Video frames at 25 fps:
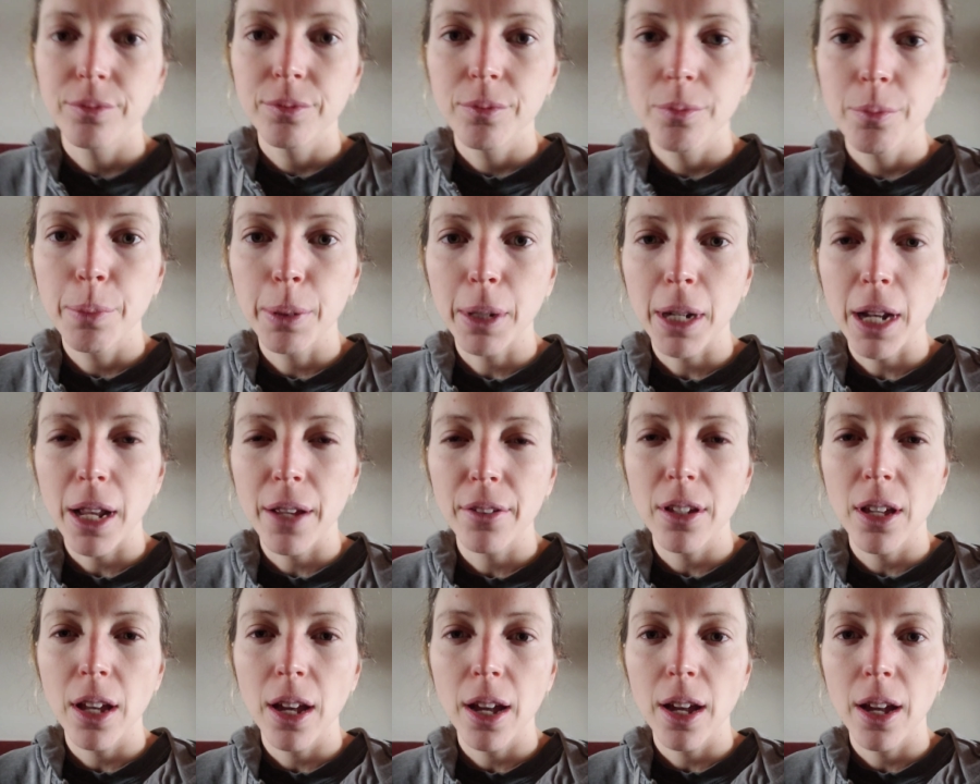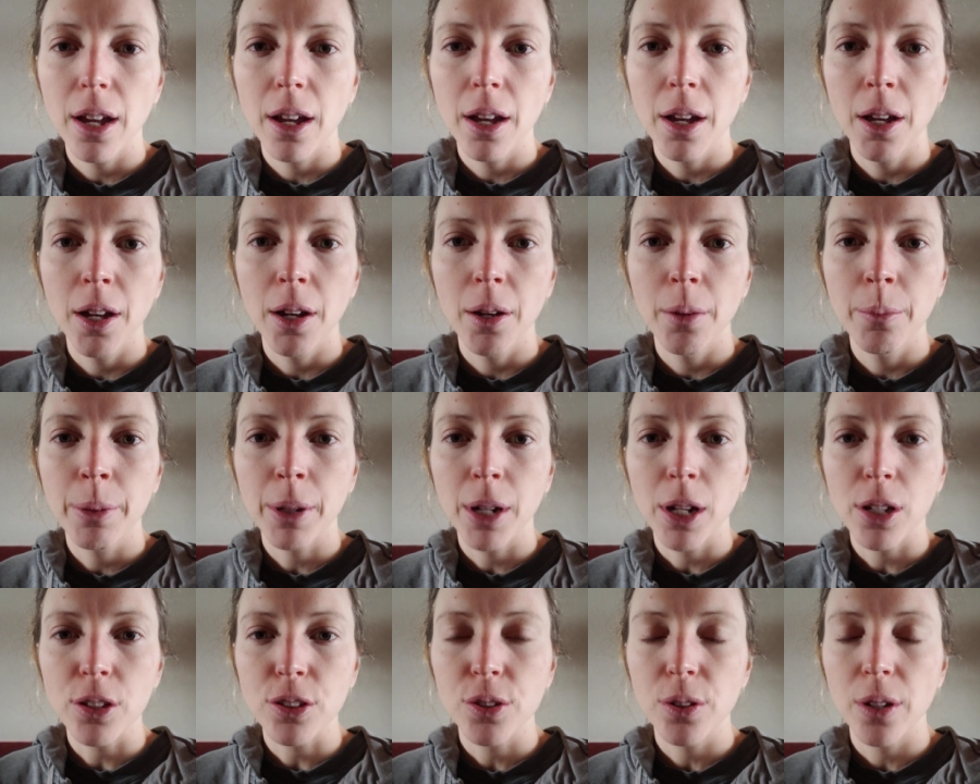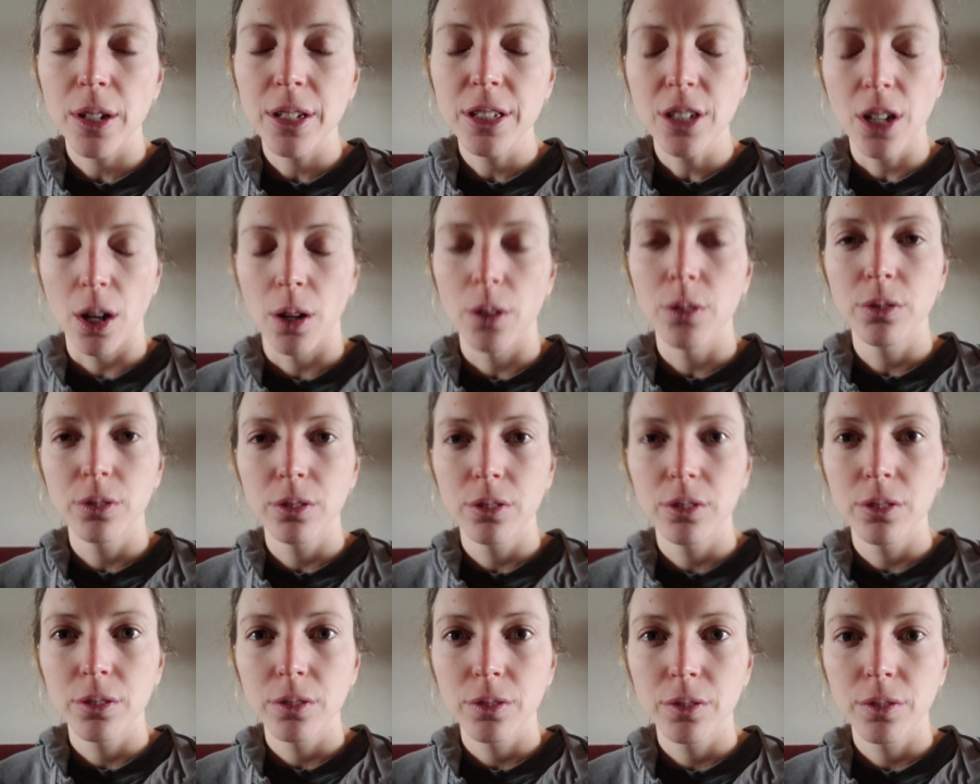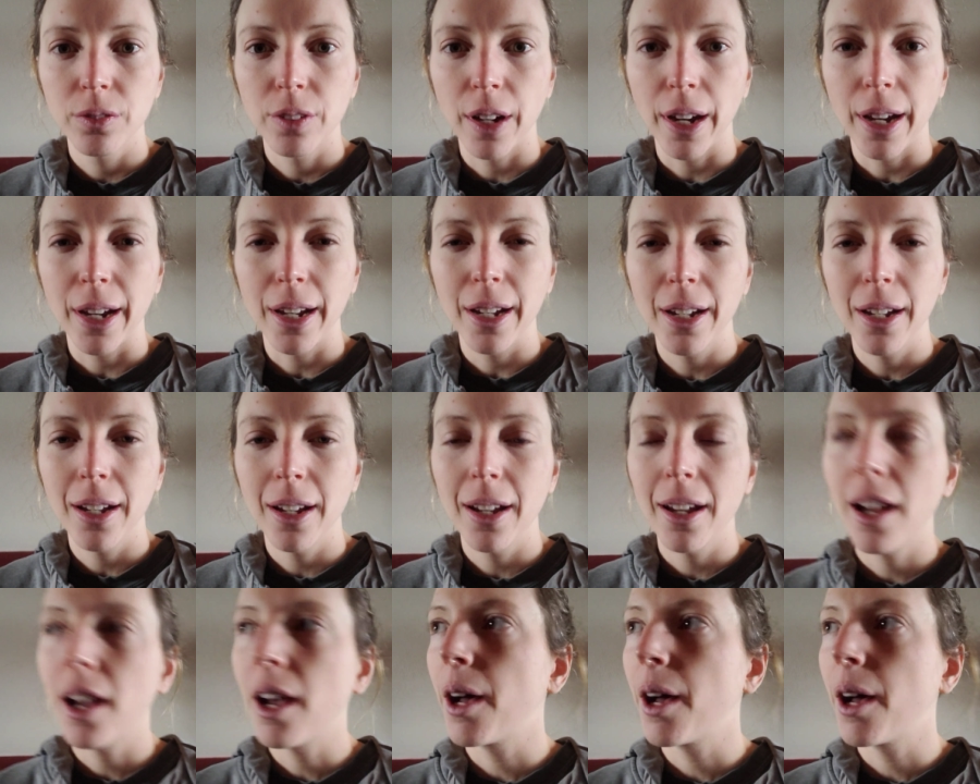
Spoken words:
but also I don't, right?